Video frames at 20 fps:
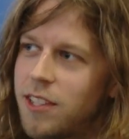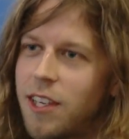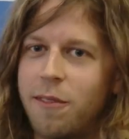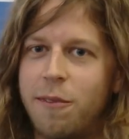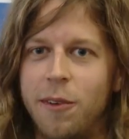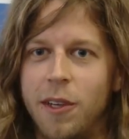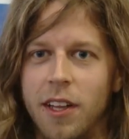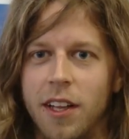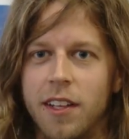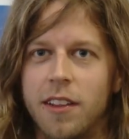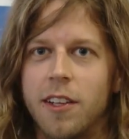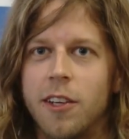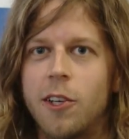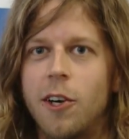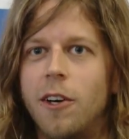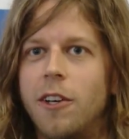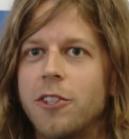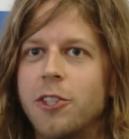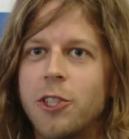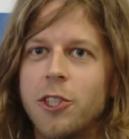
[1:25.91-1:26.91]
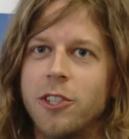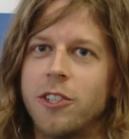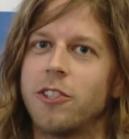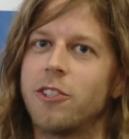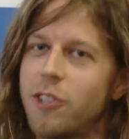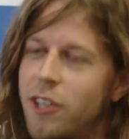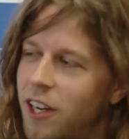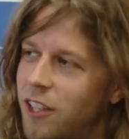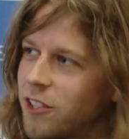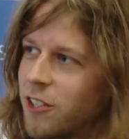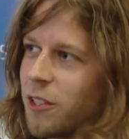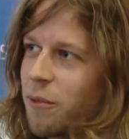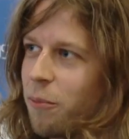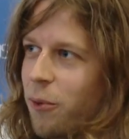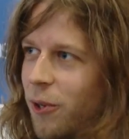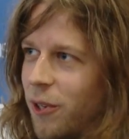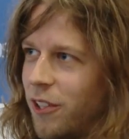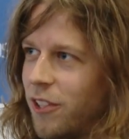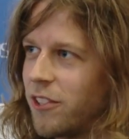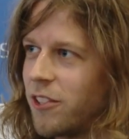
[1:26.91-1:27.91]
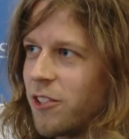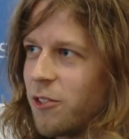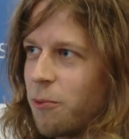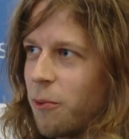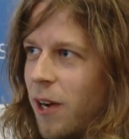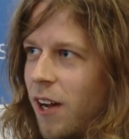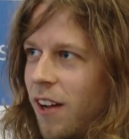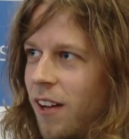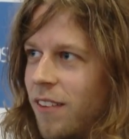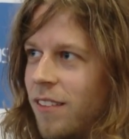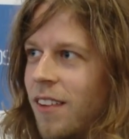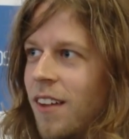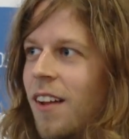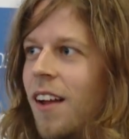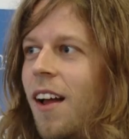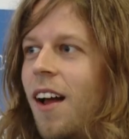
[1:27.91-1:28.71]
I feel like the culture is crossing borders as well.